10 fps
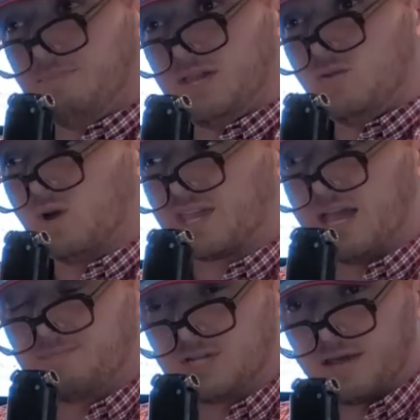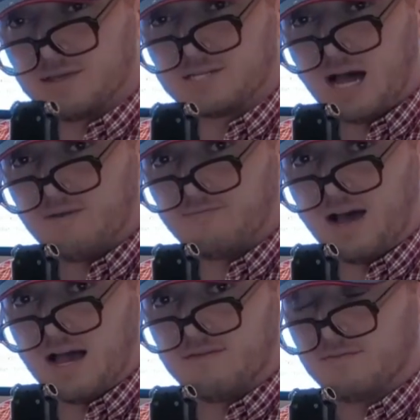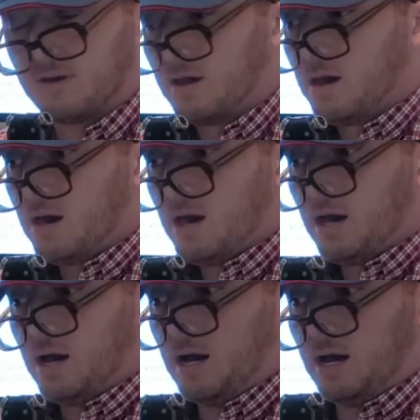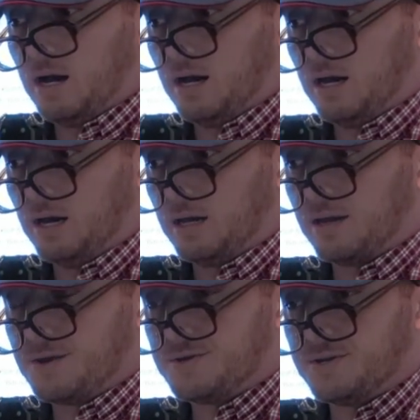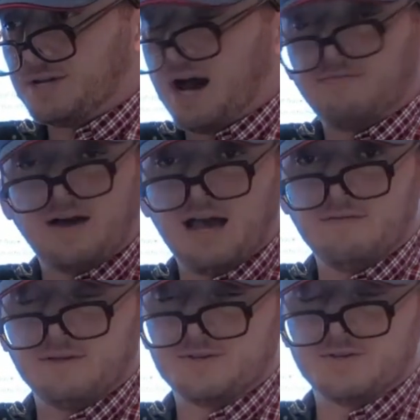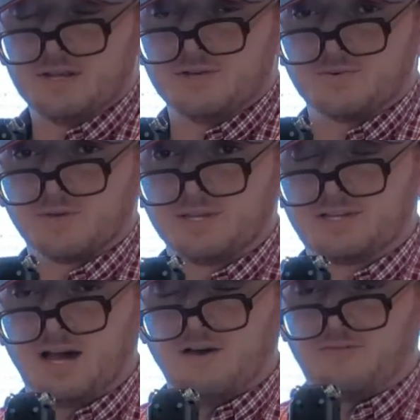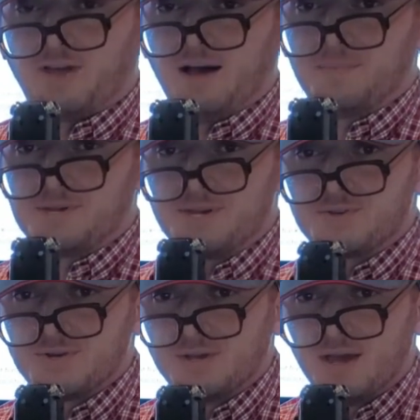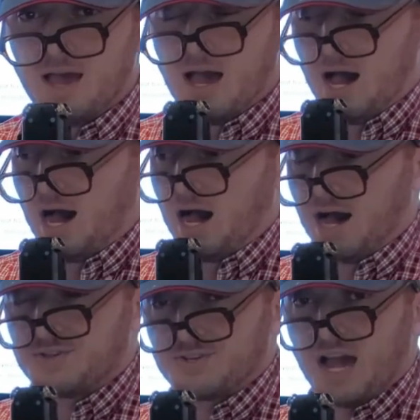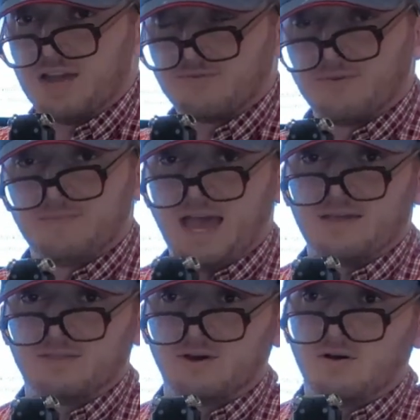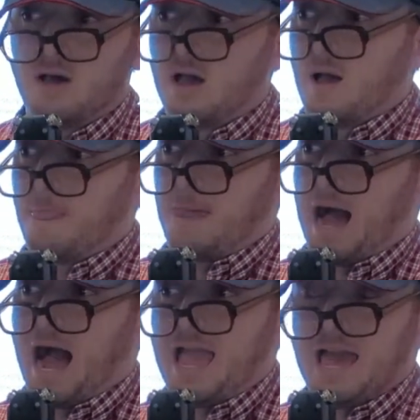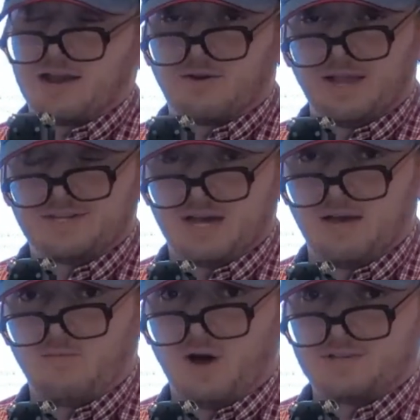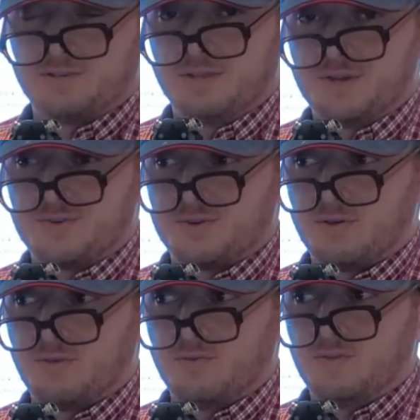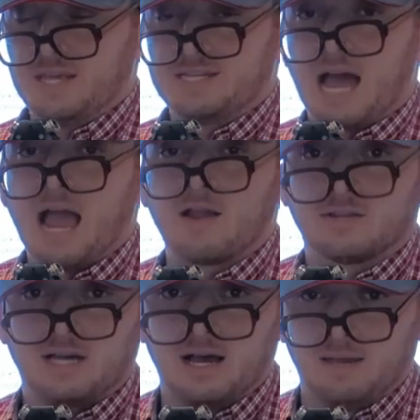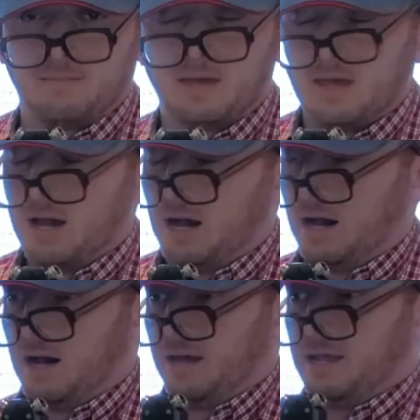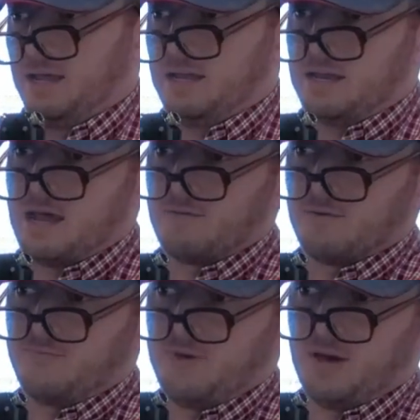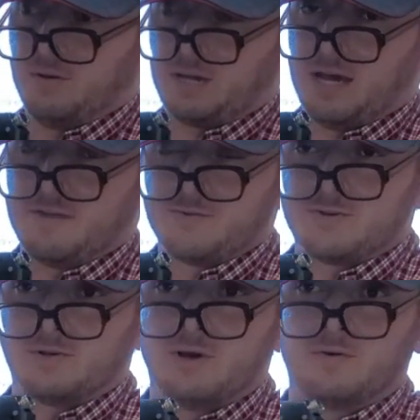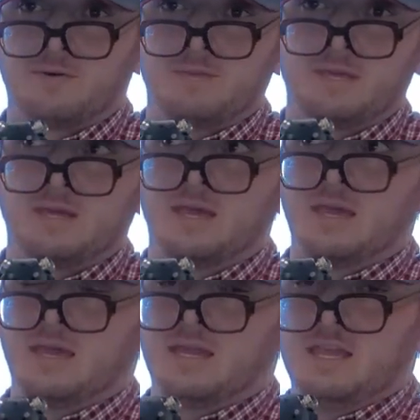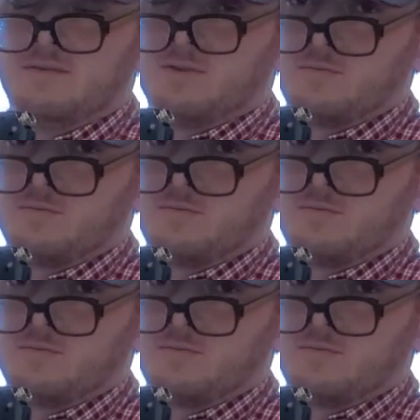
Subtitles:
be what kept you out of the top 5, because the top 5 is really tough competition. Aside from that, though, I had a great time watching this the entire time. It never felt kind of slow to me, and even